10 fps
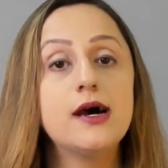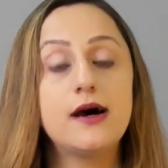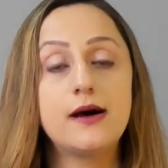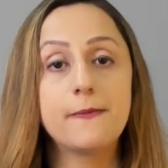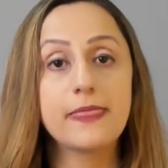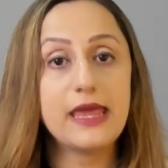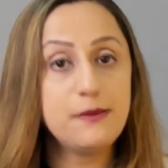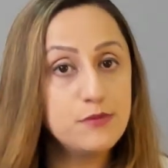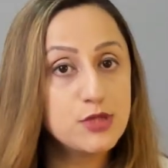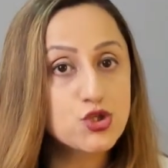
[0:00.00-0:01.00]
um,
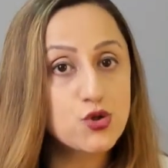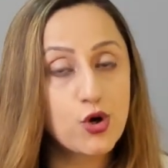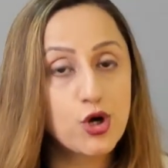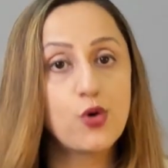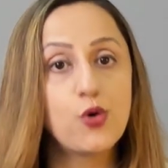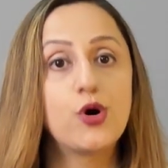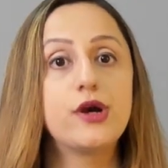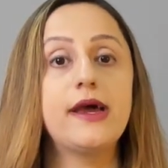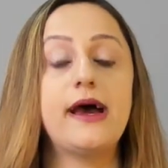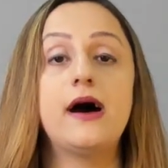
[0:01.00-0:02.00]
immature
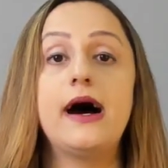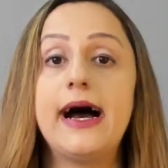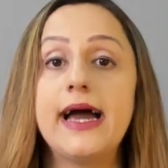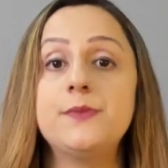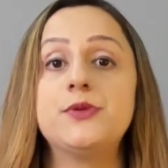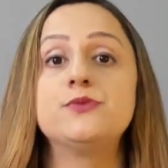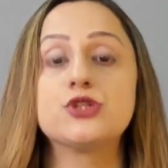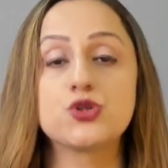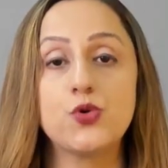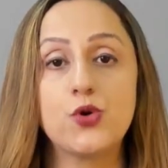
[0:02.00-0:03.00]
or a
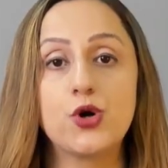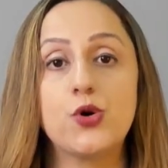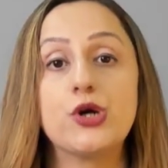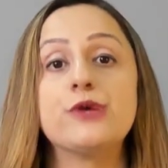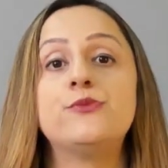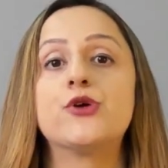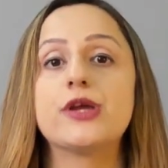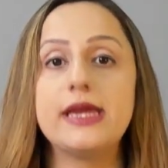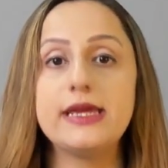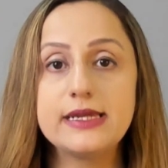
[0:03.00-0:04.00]
hypermature or a
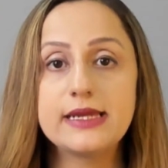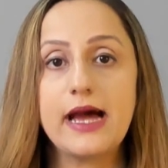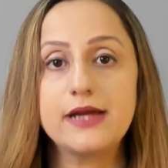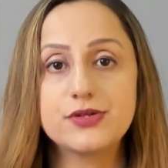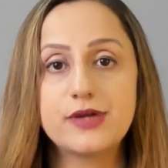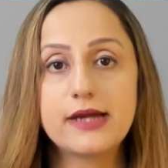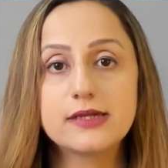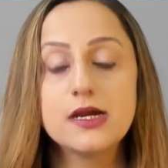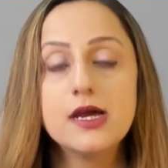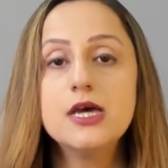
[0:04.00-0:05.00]
Morgagnian cataract.